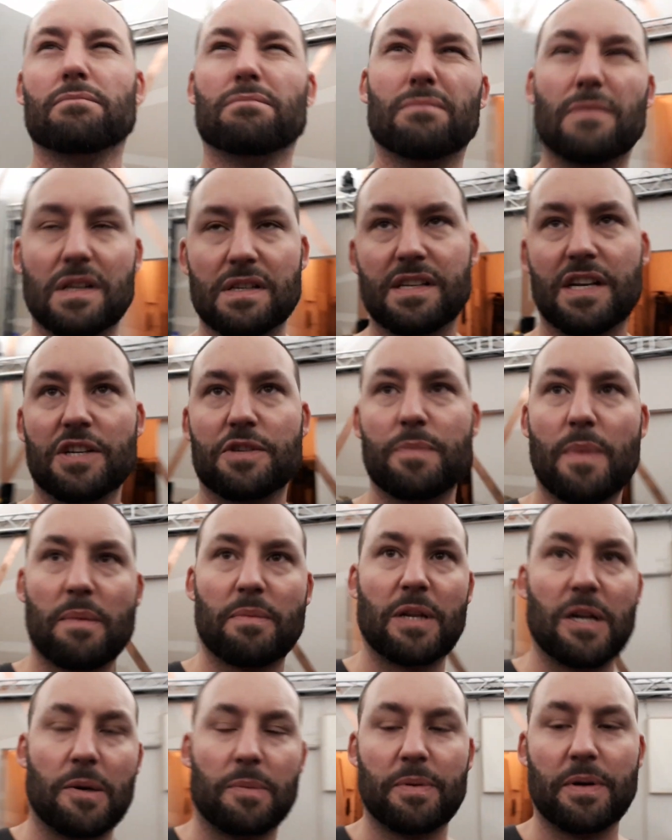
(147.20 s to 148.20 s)
a sketch
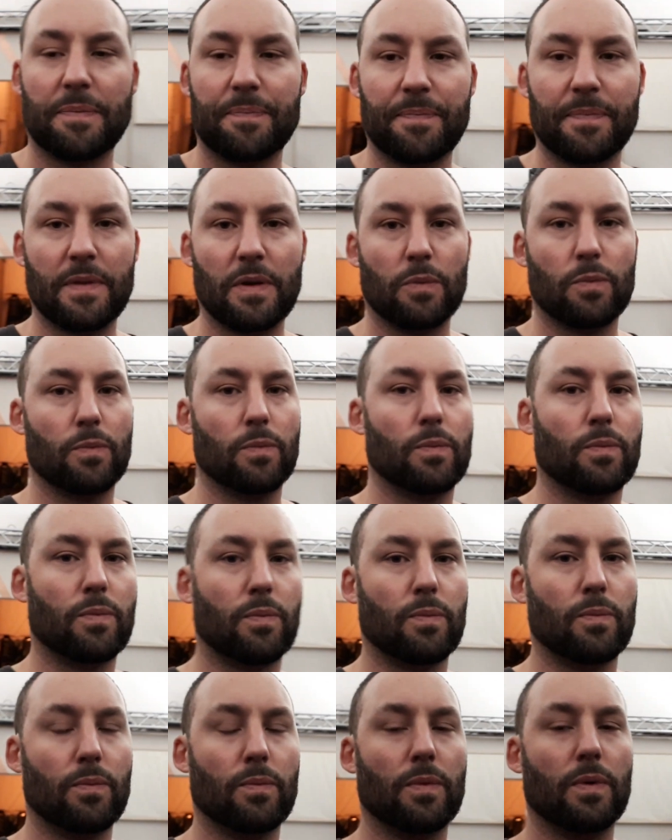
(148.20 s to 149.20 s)
maybe not, but
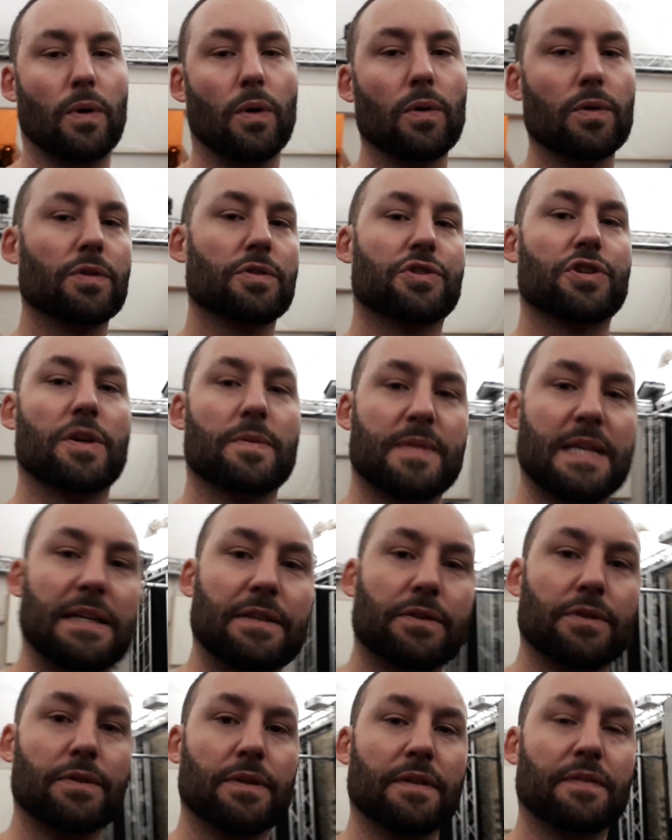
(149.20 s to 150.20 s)
all the jobs I
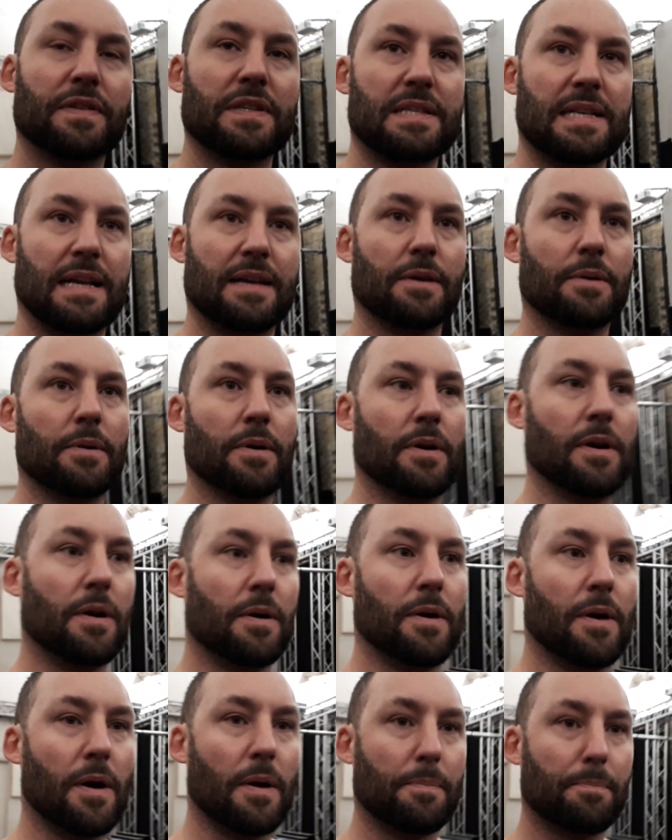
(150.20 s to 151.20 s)
do, if it's like
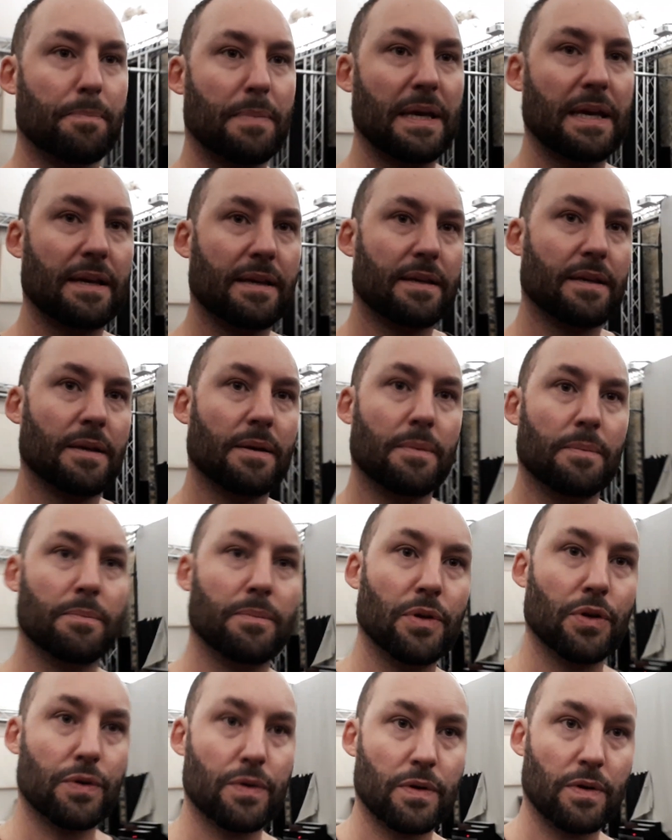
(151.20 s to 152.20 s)
a big
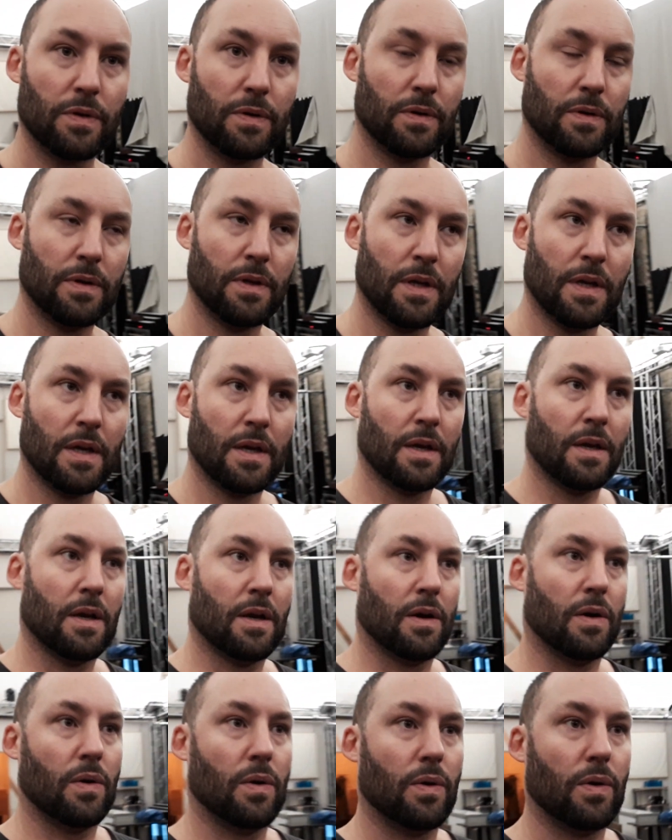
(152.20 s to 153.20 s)
mural
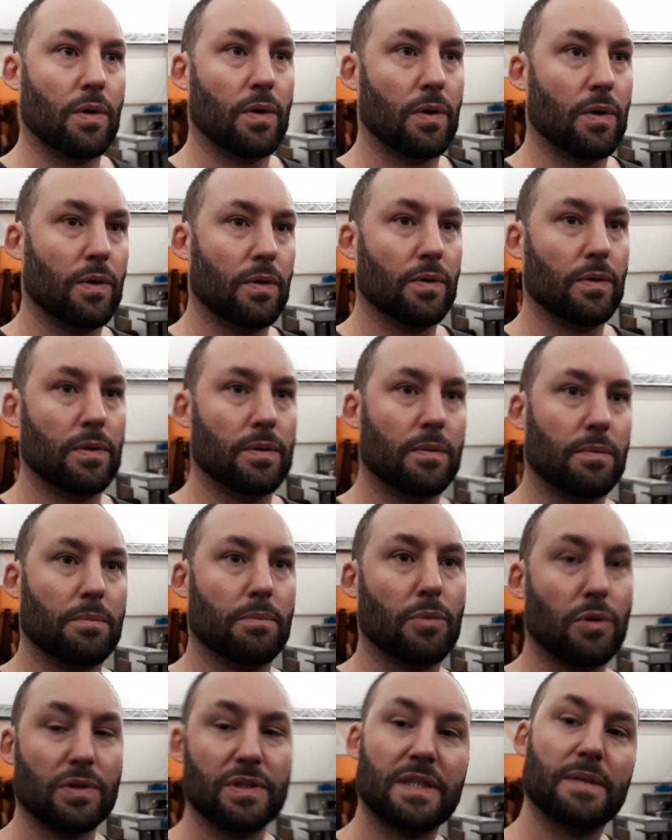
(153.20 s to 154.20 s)
or
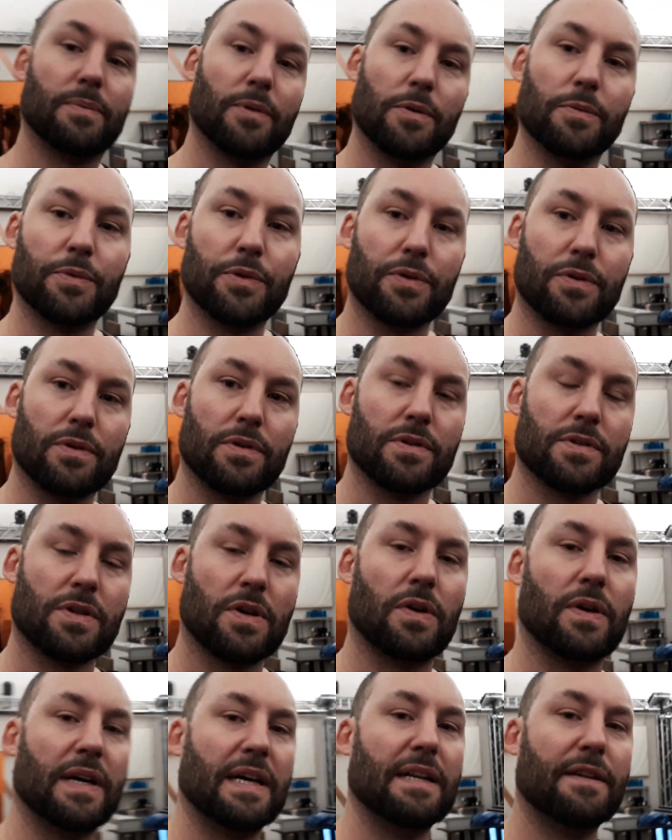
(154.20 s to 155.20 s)
multiple murals
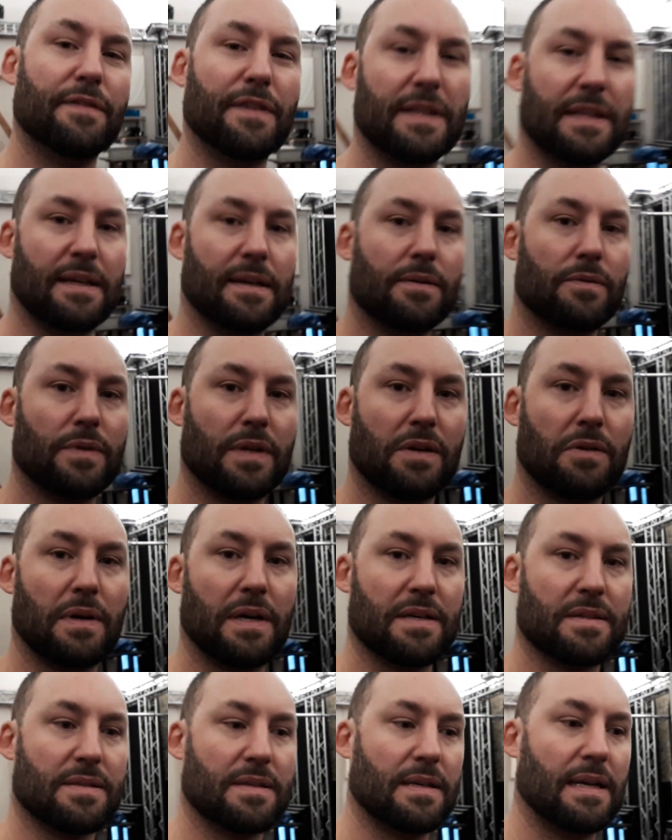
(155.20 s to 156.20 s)
or anything that
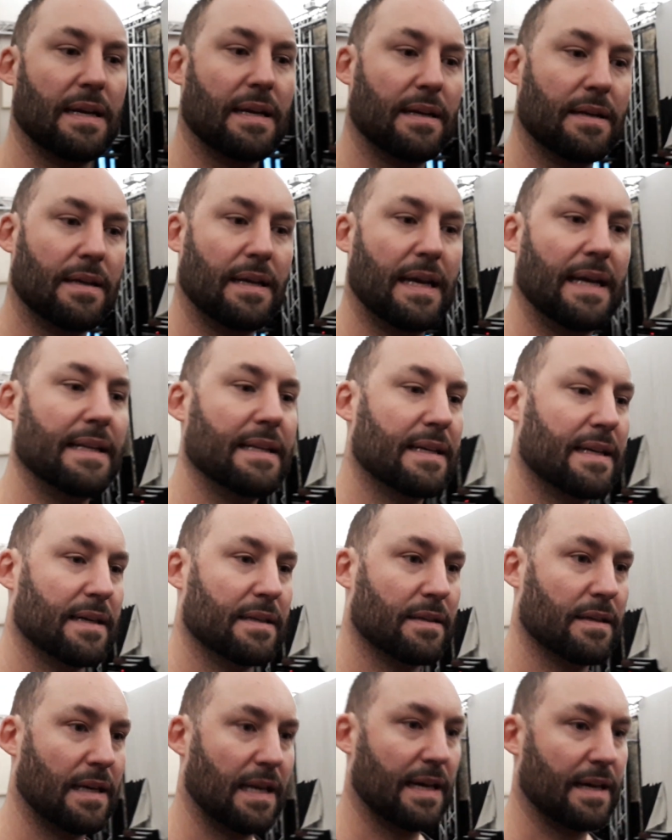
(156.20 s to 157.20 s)
requires any
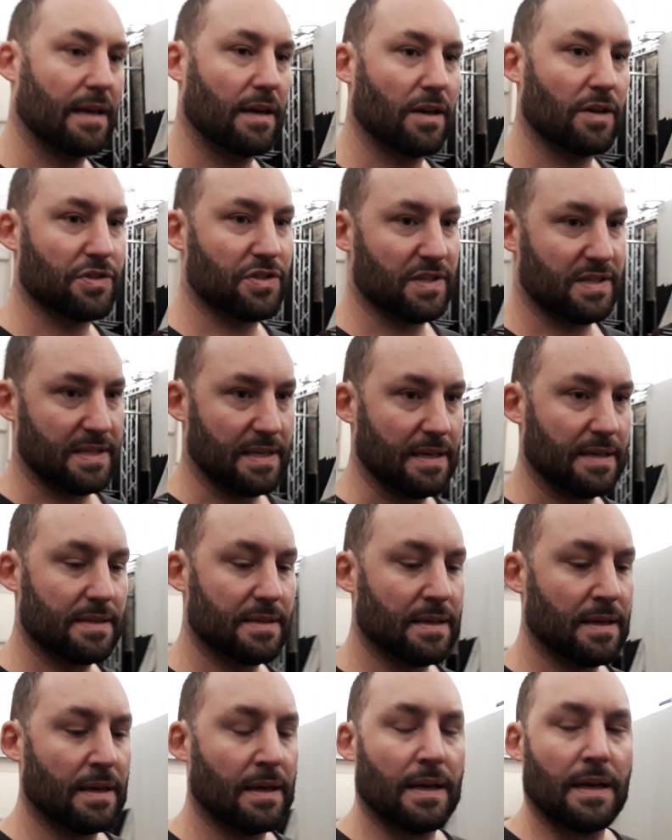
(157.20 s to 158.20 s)
kind of like
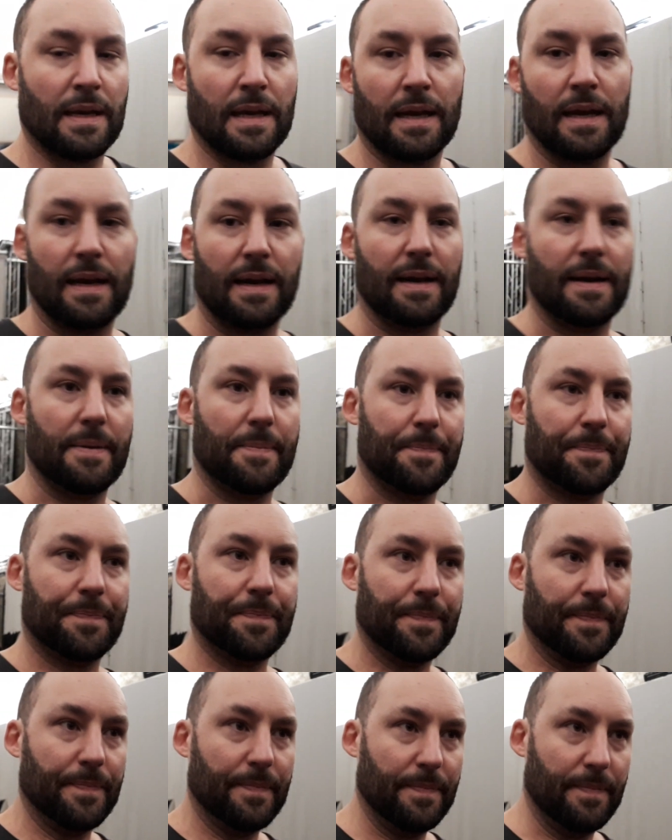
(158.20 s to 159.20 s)
logistics, I
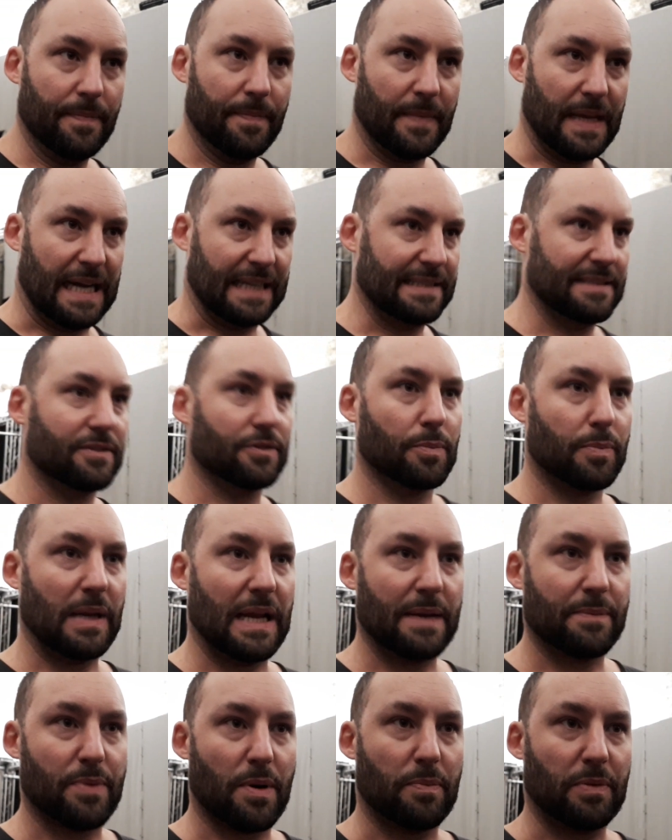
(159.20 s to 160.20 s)
need to
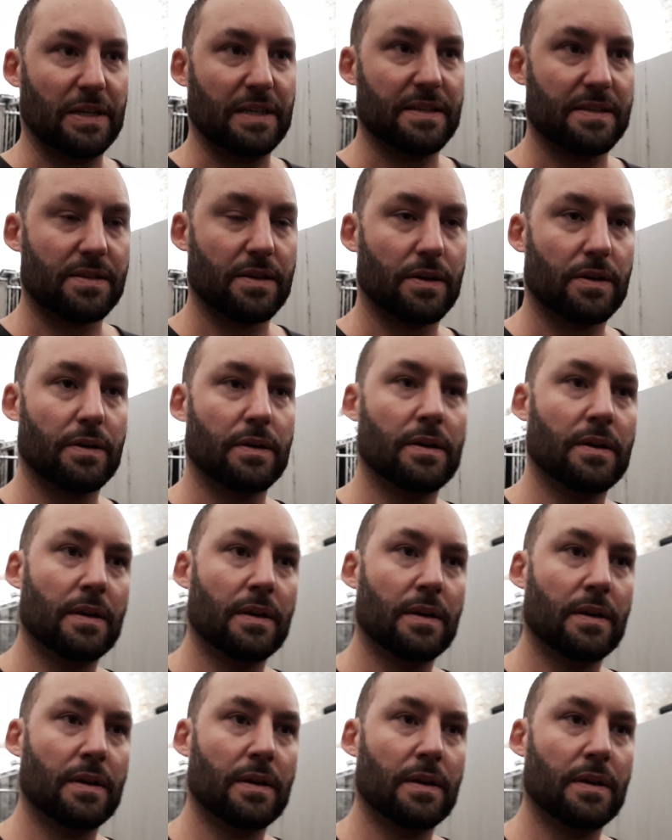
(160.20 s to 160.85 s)
plan properly. So